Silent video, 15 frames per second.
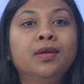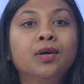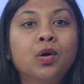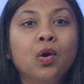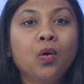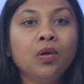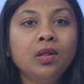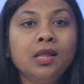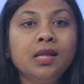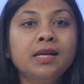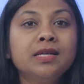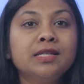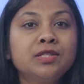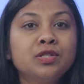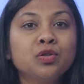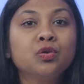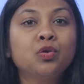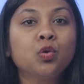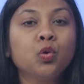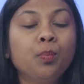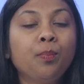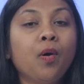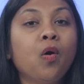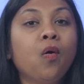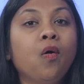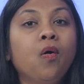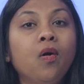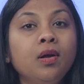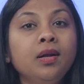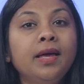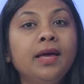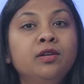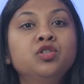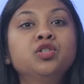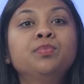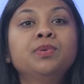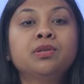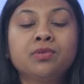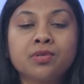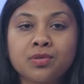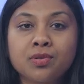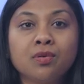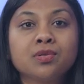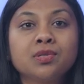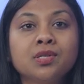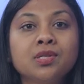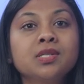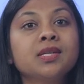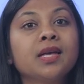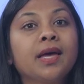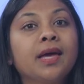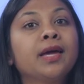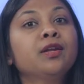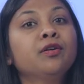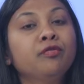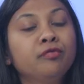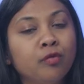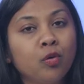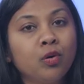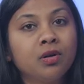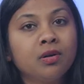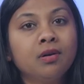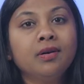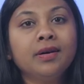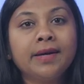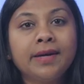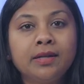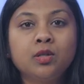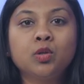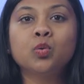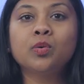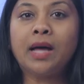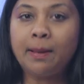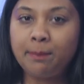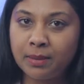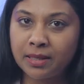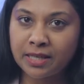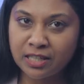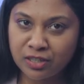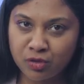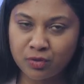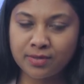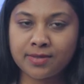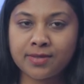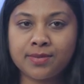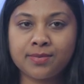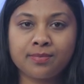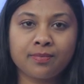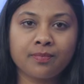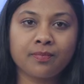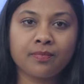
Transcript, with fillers: The goal is to group all eligible resources in a folder into applications.